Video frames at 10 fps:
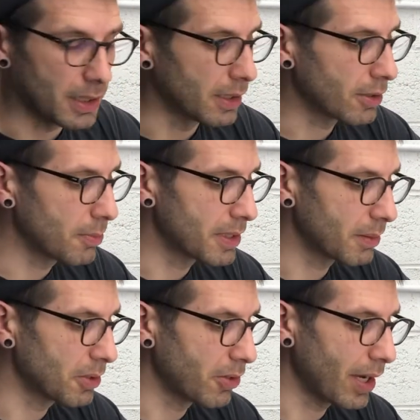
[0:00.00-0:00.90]
It could be
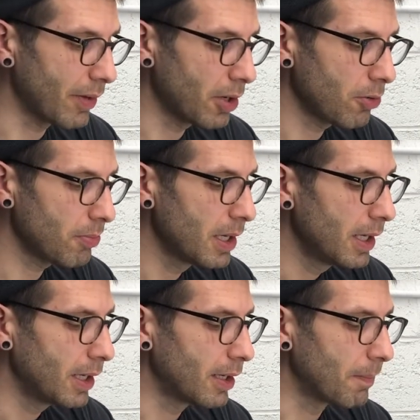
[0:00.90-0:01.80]
something you have at home,
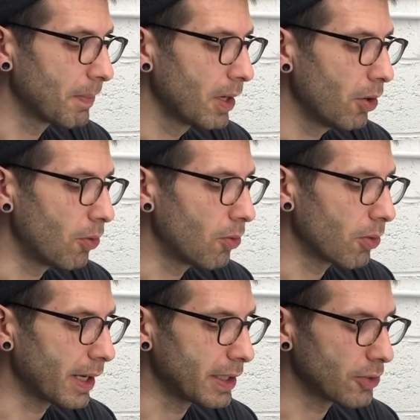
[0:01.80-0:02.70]
or
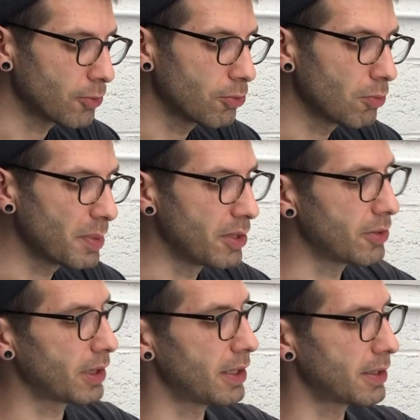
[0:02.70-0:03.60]
at school we'll be
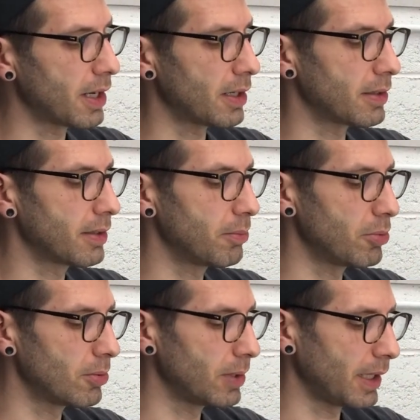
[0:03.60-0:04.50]
using these kind of
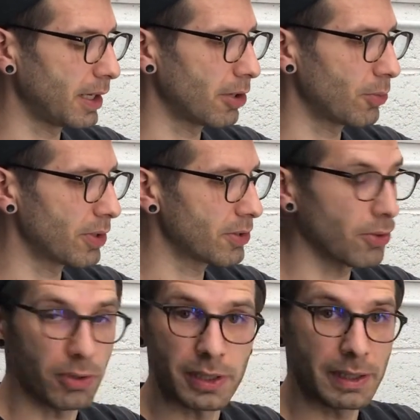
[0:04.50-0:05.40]
simple, like hardware
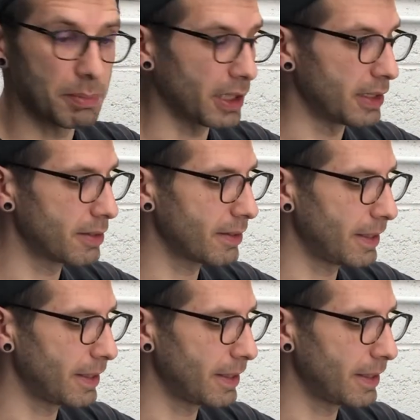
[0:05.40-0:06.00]
store clip lights.